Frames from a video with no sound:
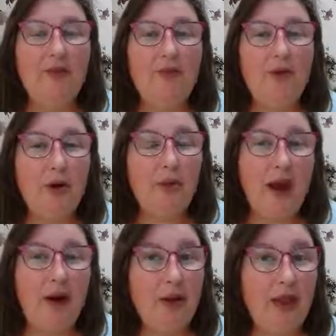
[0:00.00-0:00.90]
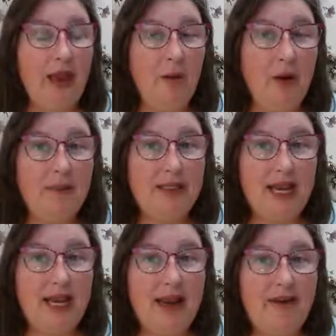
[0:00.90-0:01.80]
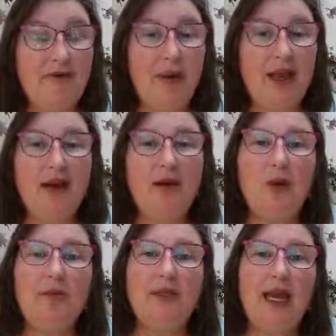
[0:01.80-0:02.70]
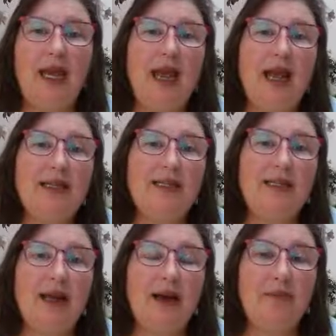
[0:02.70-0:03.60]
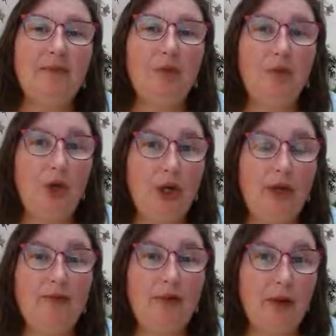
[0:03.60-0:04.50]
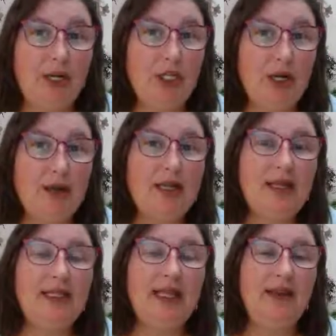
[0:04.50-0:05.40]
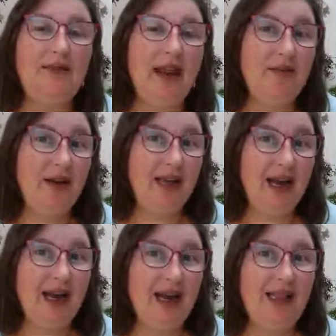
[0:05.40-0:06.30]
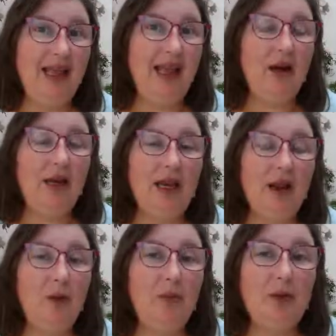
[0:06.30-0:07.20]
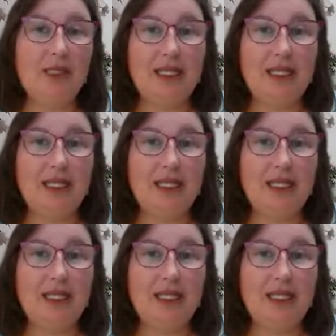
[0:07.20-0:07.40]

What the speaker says: The Florida Power and Light website, FPL website, has good information on this. They even have a guide that can help you